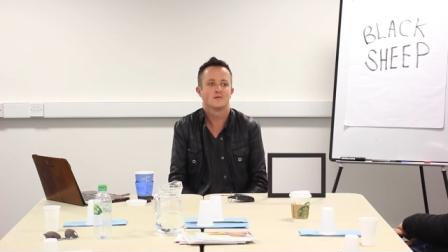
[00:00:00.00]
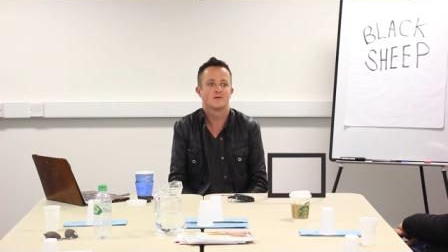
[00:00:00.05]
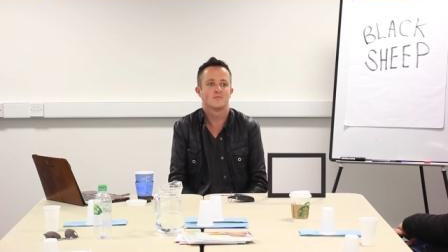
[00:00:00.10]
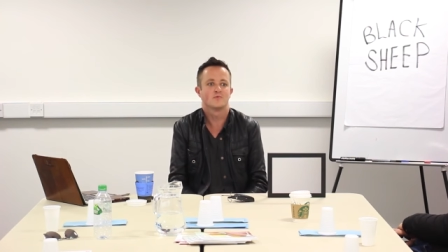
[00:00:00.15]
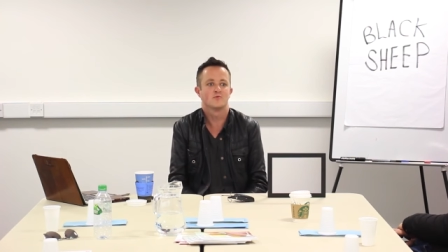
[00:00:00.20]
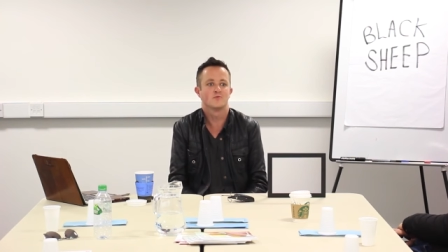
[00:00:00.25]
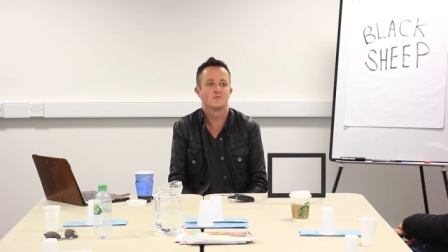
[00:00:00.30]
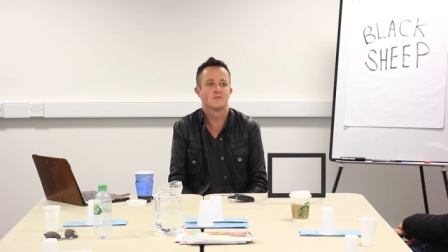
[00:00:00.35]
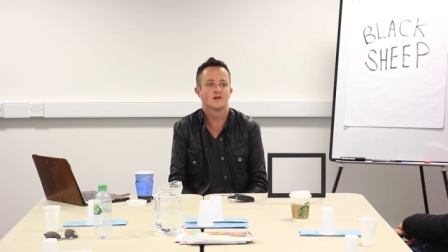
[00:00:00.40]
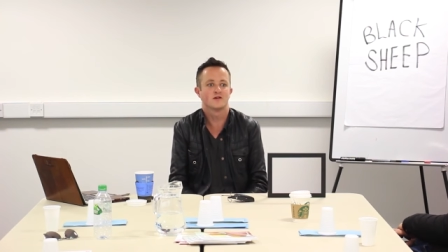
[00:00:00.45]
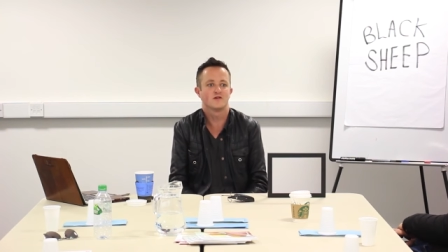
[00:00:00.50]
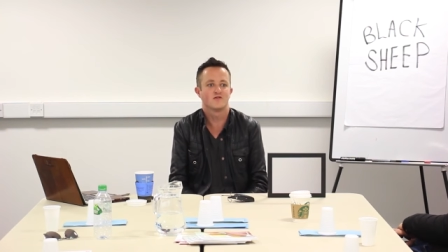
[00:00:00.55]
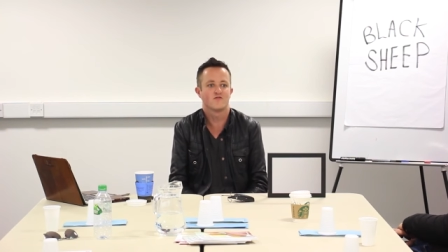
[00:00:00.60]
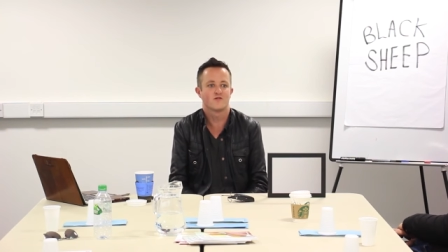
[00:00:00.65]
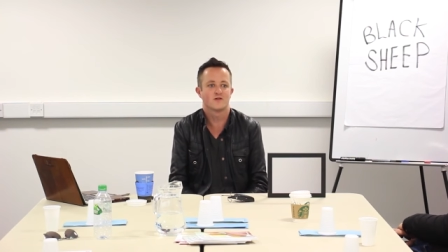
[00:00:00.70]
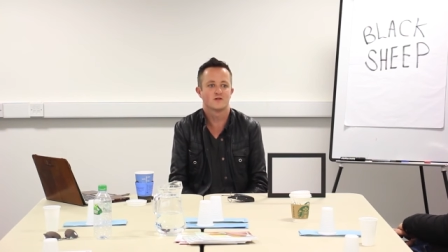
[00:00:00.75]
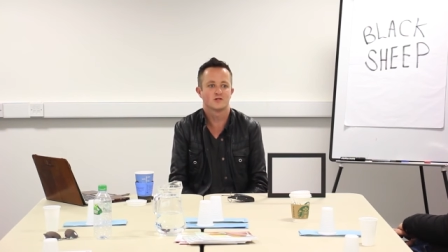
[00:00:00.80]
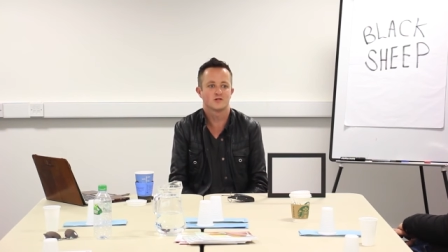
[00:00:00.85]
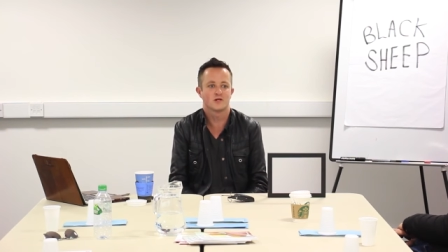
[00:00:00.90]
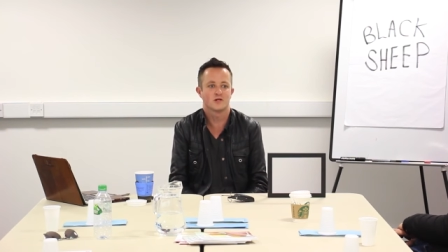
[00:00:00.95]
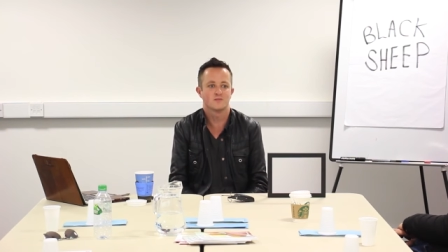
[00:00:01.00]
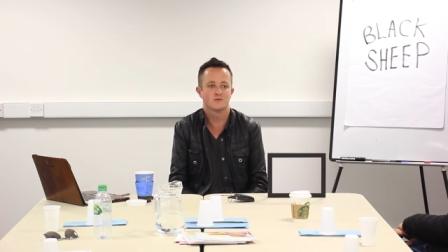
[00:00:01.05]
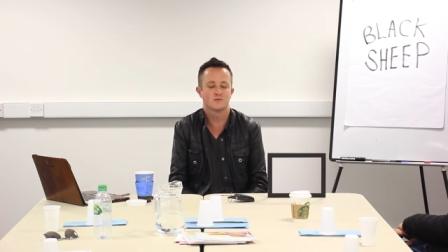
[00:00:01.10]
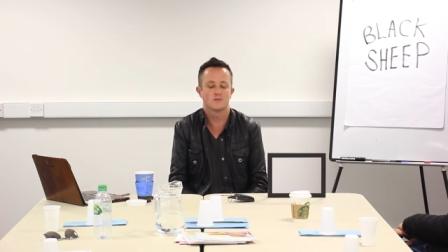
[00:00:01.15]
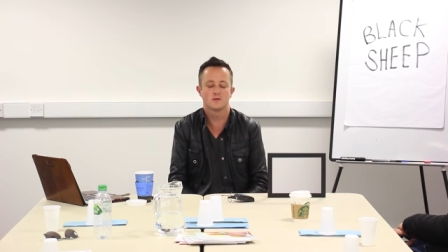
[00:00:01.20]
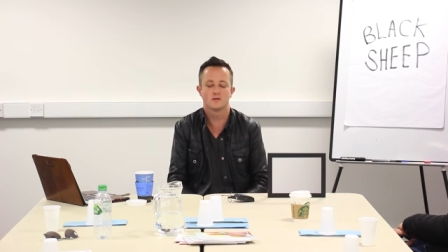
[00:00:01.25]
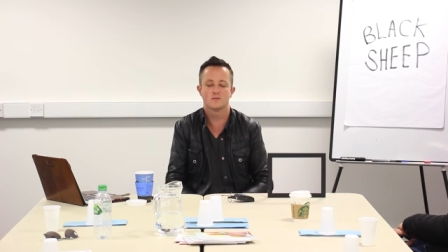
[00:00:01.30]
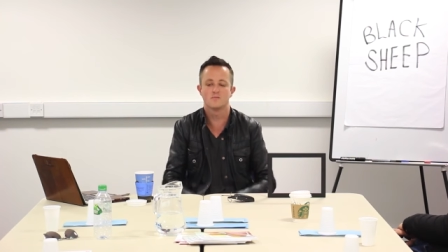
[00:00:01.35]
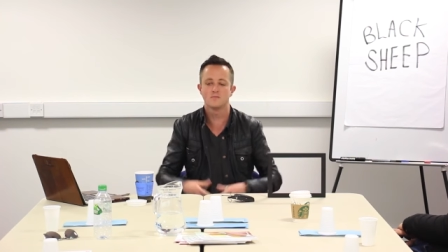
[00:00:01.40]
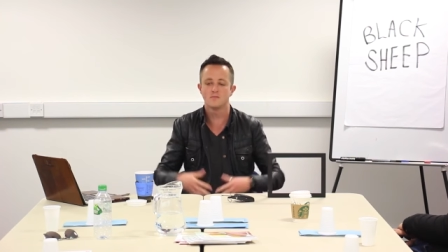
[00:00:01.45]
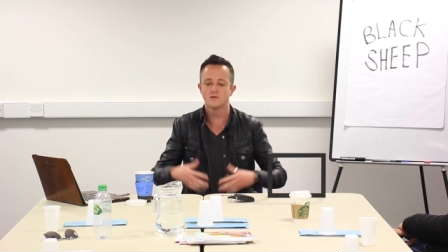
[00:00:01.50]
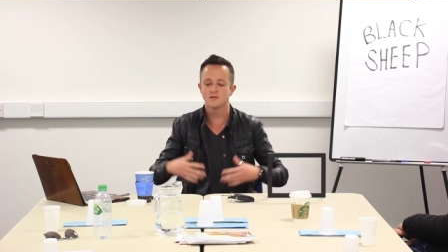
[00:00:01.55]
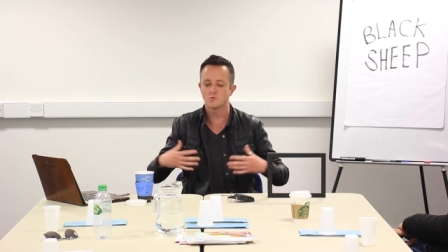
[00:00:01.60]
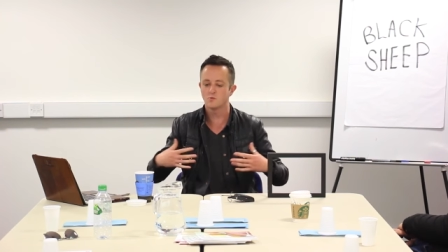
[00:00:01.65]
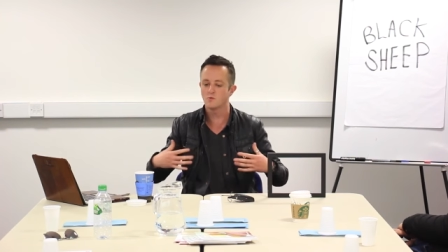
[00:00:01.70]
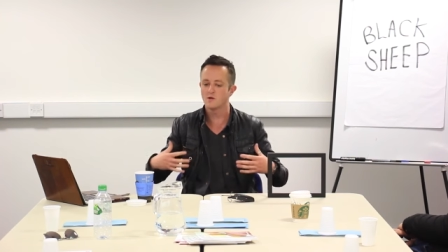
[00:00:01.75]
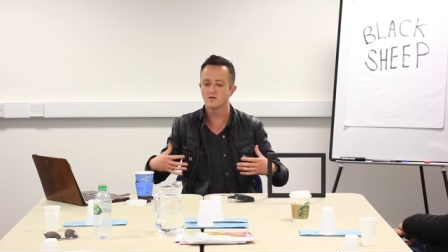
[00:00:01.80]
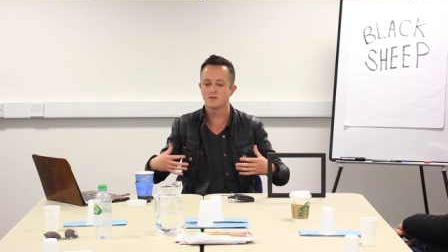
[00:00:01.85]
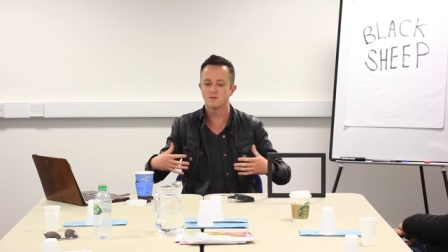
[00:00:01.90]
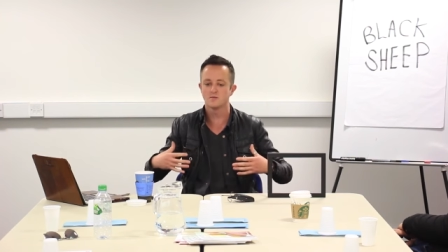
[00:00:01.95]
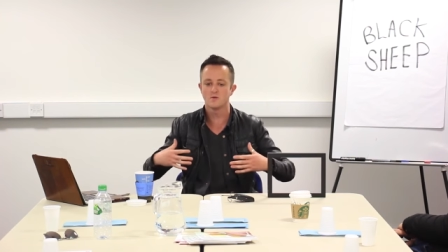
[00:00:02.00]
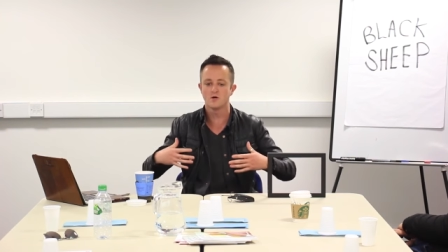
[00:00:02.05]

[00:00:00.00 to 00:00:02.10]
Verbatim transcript: People will make you feel ashamed. But the, it's weird.